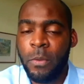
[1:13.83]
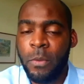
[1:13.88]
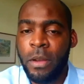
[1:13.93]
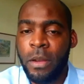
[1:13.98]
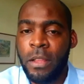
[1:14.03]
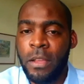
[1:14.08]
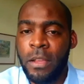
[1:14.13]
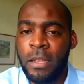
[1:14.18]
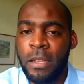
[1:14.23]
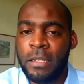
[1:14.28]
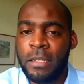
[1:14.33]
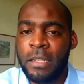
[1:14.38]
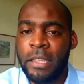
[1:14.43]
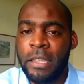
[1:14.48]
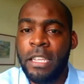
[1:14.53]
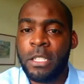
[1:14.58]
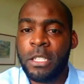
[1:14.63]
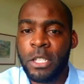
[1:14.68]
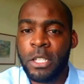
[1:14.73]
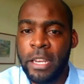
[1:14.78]
we looked
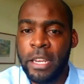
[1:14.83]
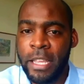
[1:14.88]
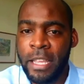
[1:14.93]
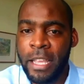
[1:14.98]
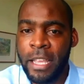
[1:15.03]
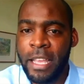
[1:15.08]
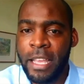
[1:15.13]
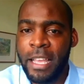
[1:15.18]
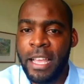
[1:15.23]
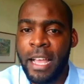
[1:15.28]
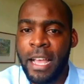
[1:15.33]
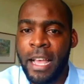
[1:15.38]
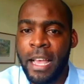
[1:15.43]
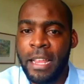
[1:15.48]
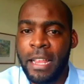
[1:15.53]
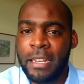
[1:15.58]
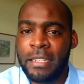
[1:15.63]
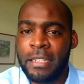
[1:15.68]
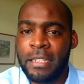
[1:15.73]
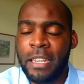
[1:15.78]
each day
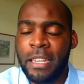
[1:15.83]
at